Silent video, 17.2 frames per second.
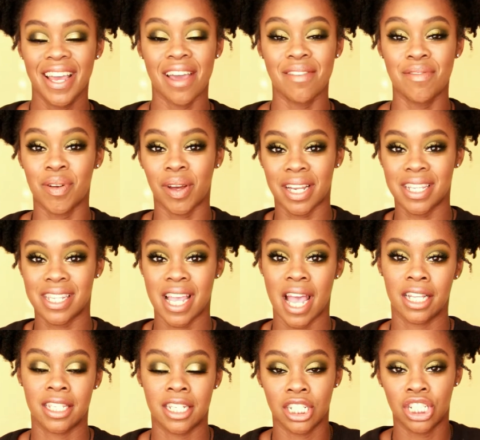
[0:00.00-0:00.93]
If you want to
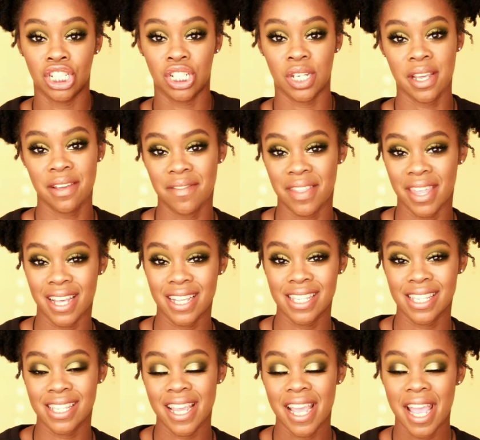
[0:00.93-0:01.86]
see how to achieve
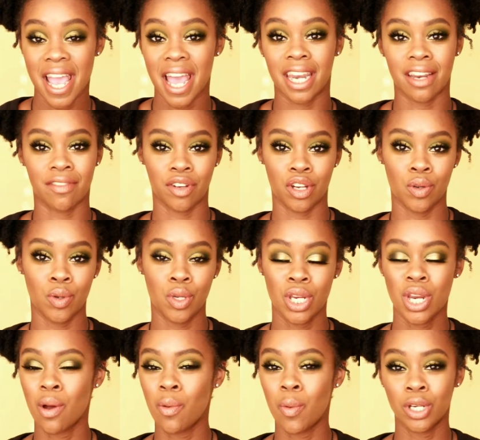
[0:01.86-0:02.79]
this, and if you
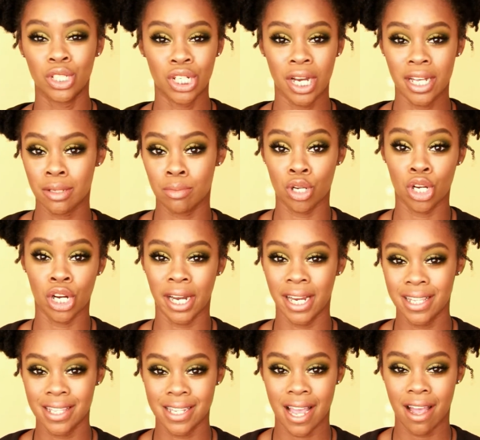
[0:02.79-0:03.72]
want to try some
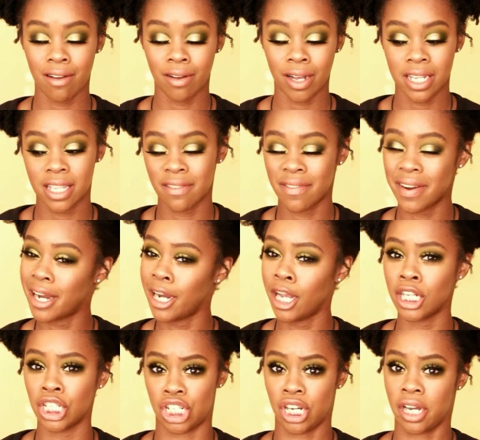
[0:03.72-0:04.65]
greens out because they're very
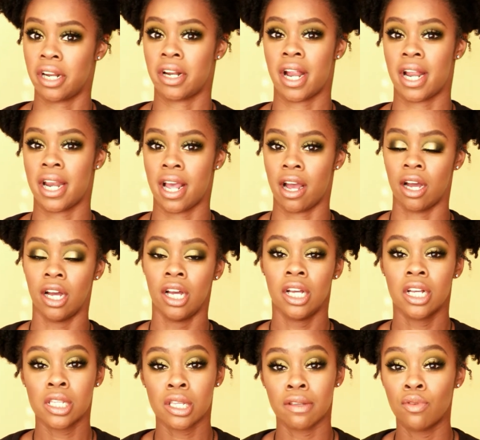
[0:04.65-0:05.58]
on trend right now.
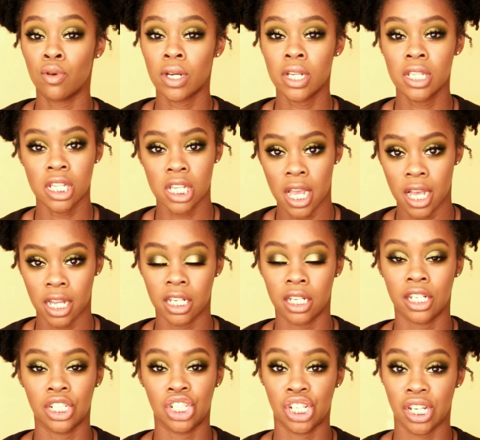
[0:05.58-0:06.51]
So if you want to see how
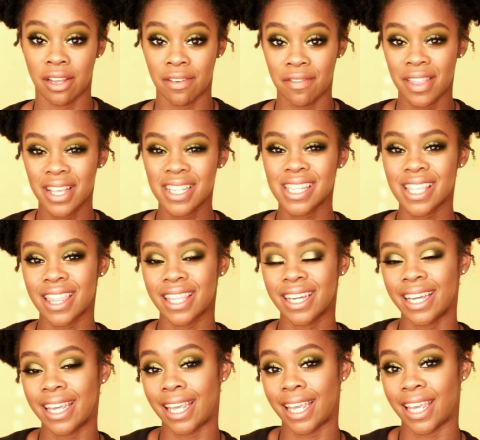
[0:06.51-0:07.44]
to achieve this
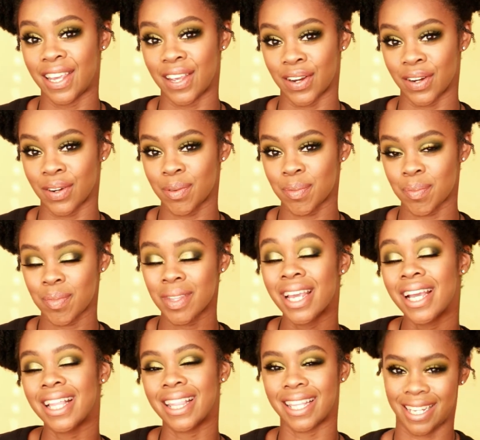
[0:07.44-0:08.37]
look here,
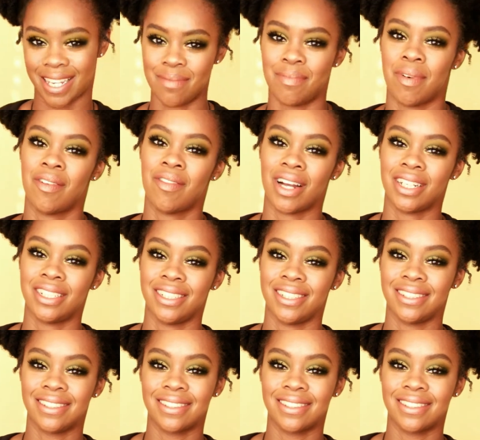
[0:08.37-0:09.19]
then keep on watching.